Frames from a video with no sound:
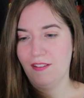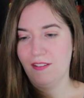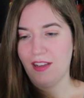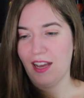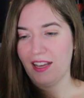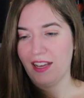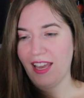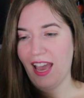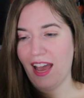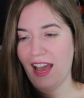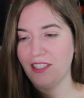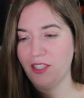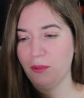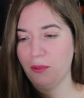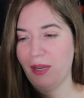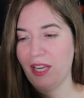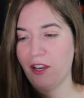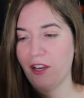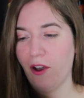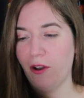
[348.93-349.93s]
Got
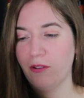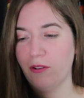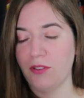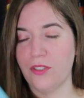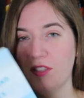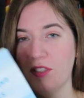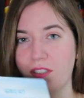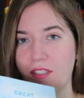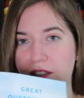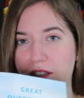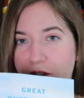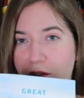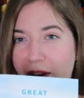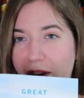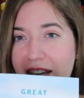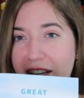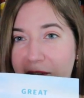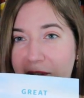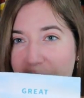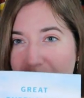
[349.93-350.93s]
Castaway Coast, a
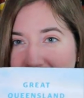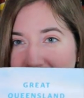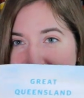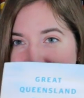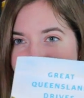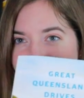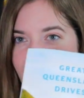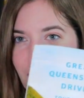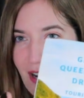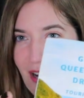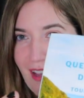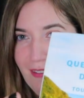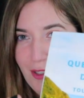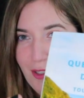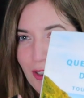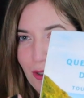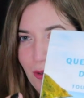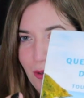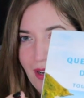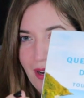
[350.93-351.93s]
Great Queensland Drives
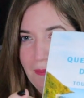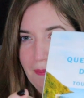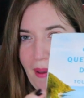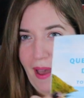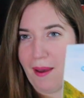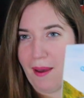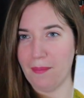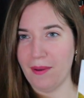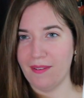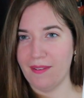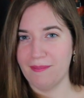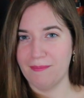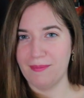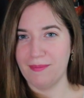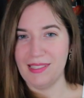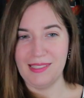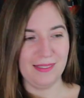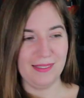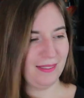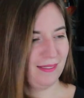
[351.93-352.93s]
touring map.
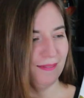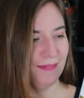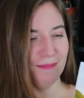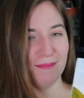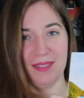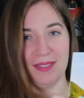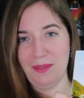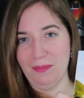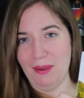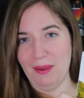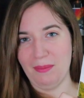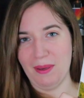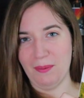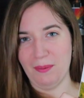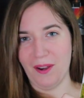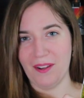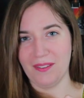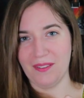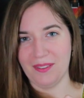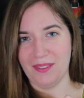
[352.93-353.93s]
This might be
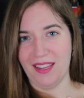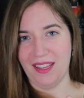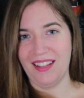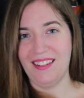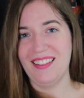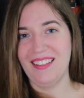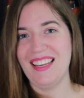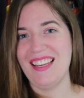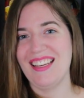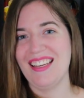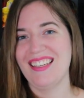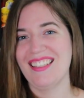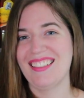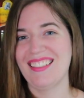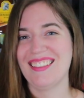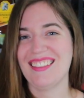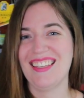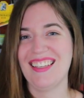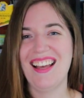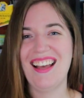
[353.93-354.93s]
Mark Sally.
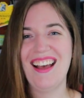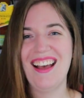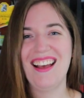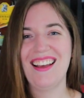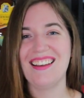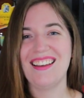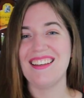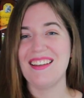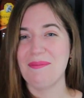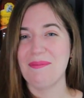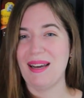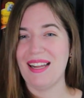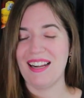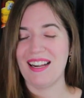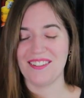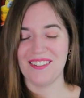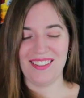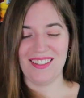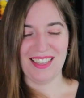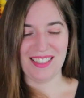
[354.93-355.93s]
He might
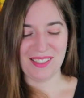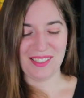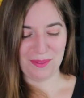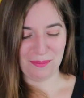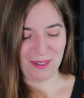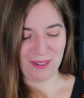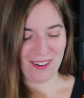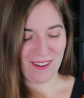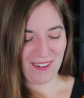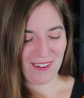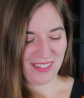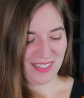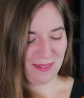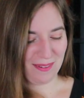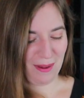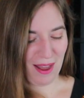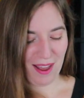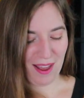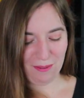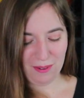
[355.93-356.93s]
actually think it was pretty
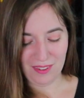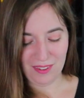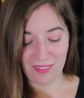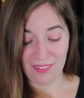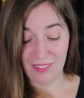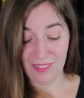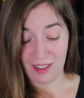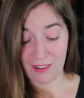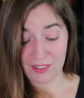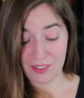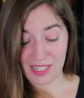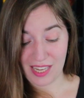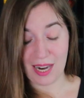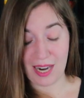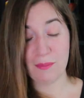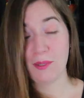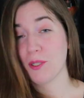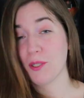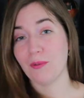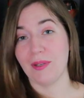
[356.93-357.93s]
awesome. I would love to
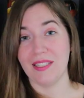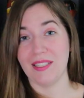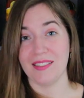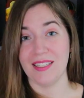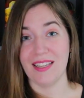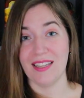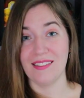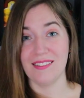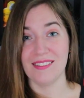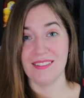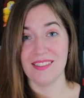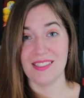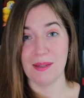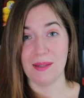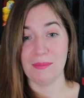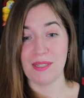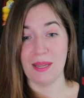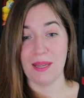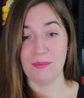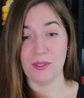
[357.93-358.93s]
get up to Queensland
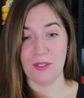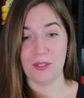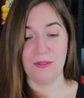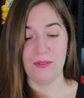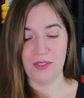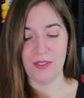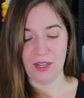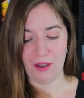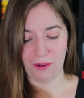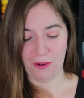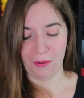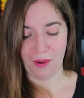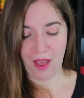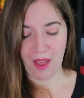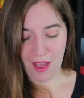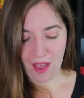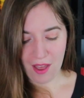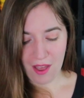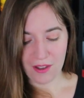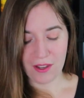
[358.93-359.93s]
sometime soon. So
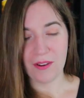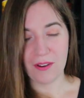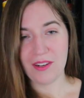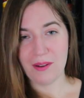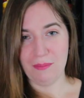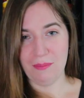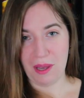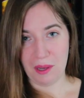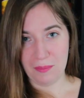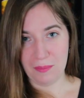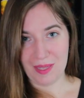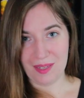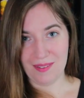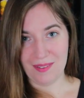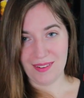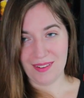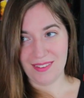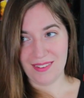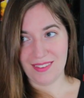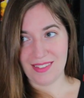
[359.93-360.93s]
going to
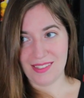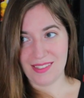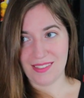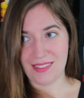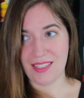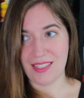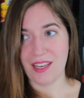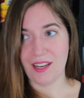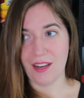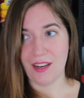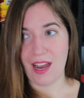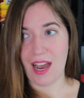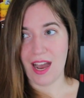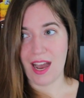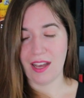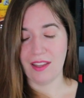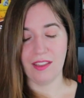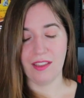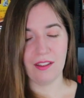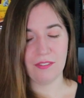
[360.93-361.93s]
Melbourne this year,
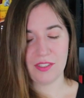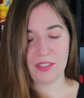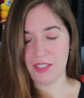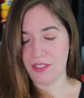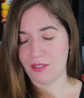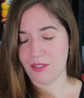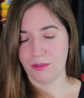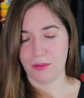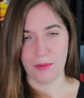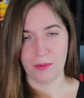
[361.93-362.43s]
I'd love to do